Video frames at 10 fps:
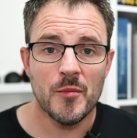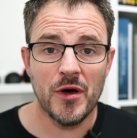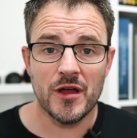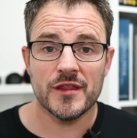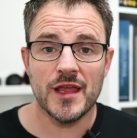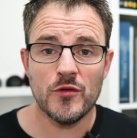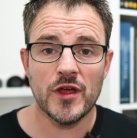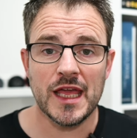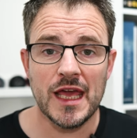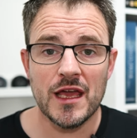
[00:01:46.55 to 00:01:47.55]
but now
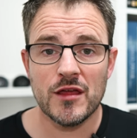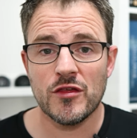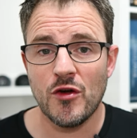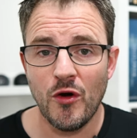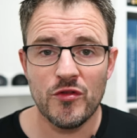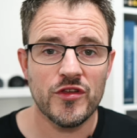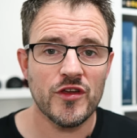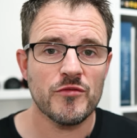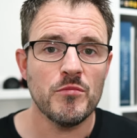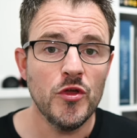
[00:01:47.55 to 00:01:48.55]
that gigs,
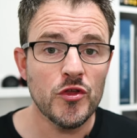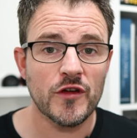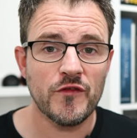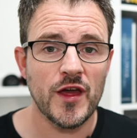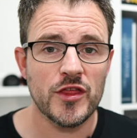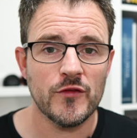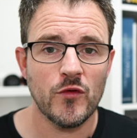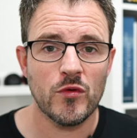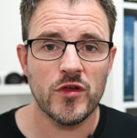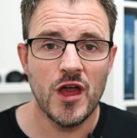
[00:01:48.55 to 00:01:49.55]
concerts, music
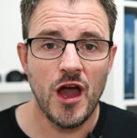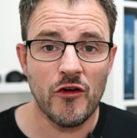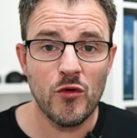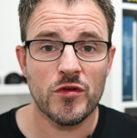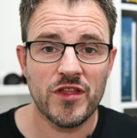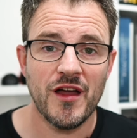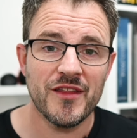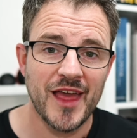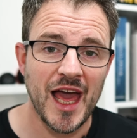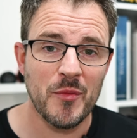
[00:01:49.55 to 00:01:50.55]
festivals are all
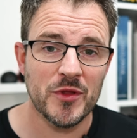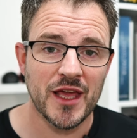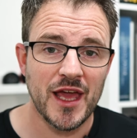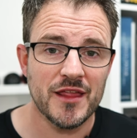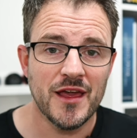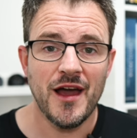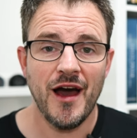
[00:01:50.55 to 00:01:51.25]
starting to happen again,